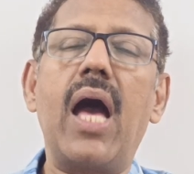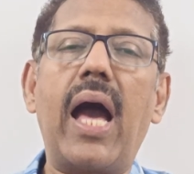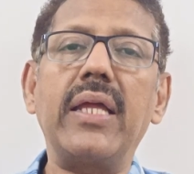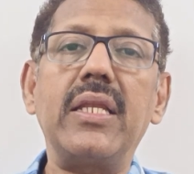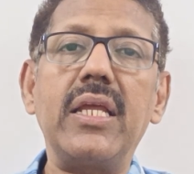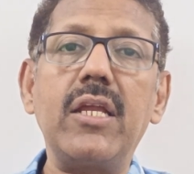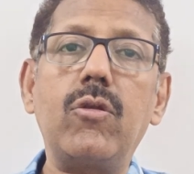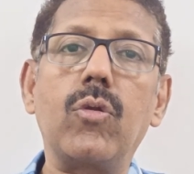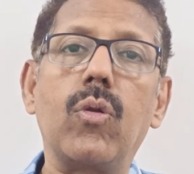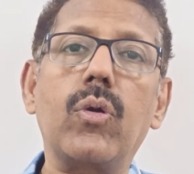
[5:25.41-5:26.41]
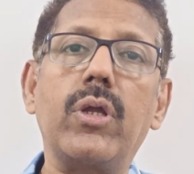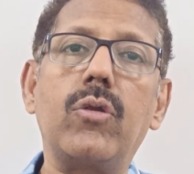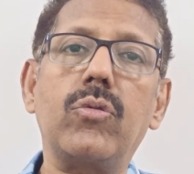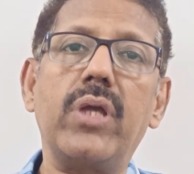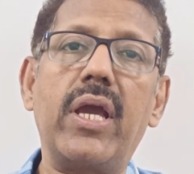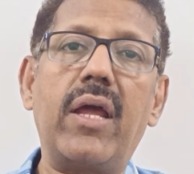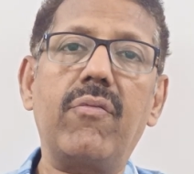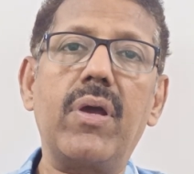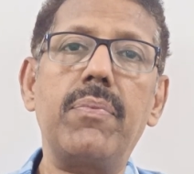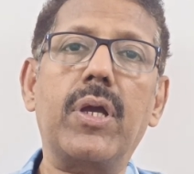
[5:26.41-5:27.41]
I need to look into the
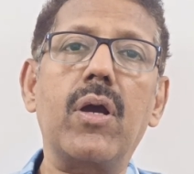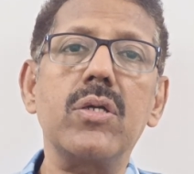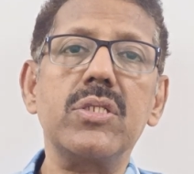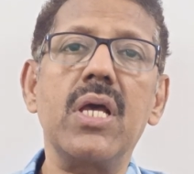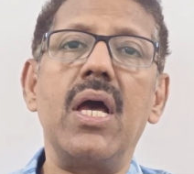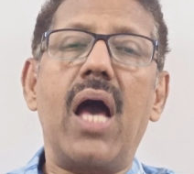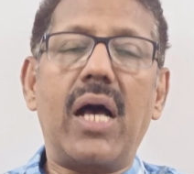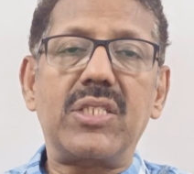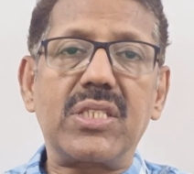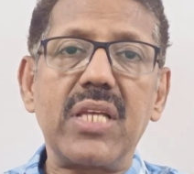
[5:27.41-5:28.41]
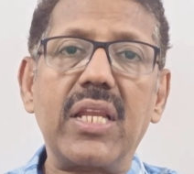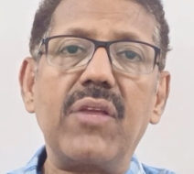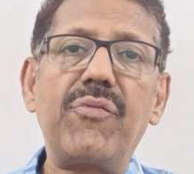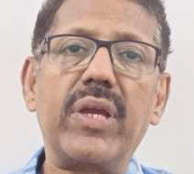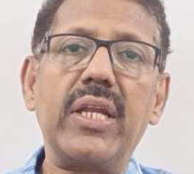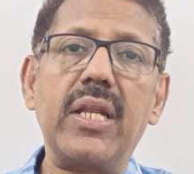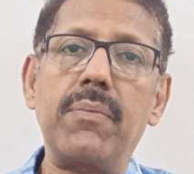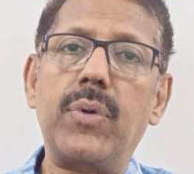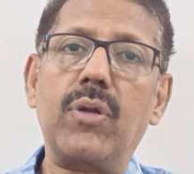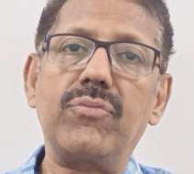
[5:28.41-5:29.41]
airway because a significant
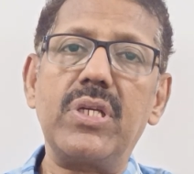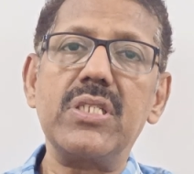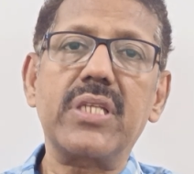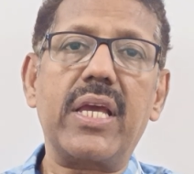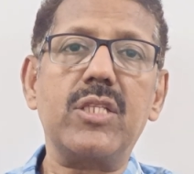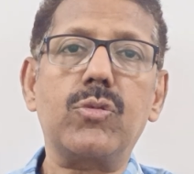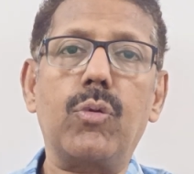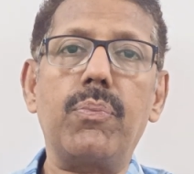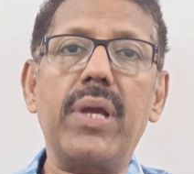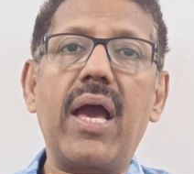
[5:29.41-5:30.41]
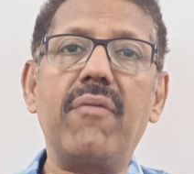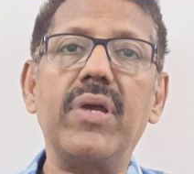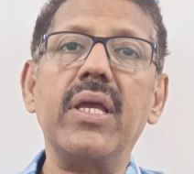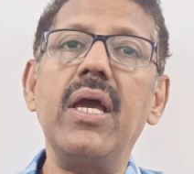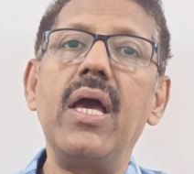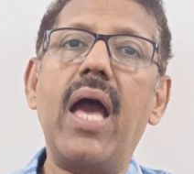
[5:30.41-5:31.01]
number of these kids would be having